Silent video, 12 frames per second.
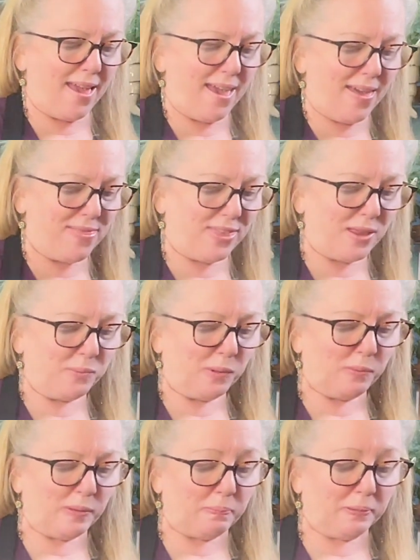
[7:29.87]
And then we'll
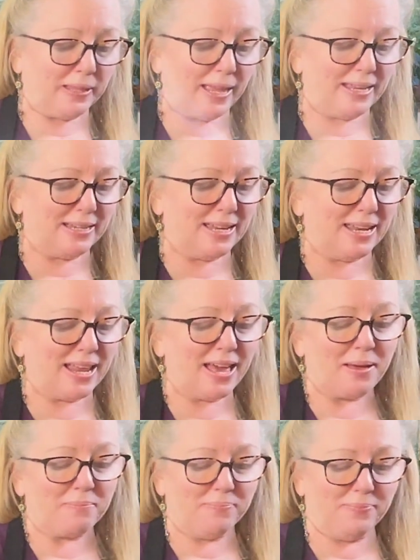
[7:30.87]
be plating it
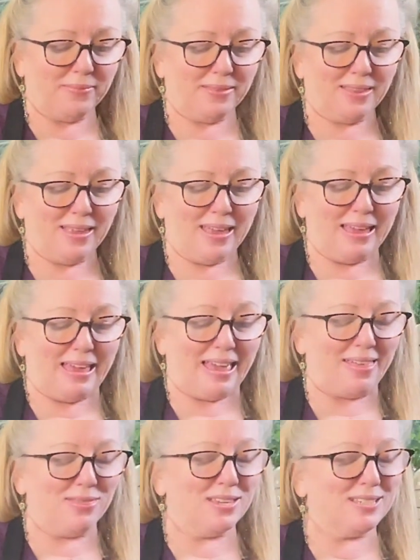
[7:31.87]
up,
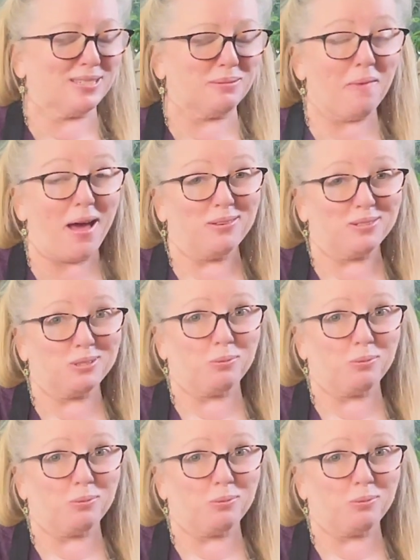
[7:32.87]
and this smells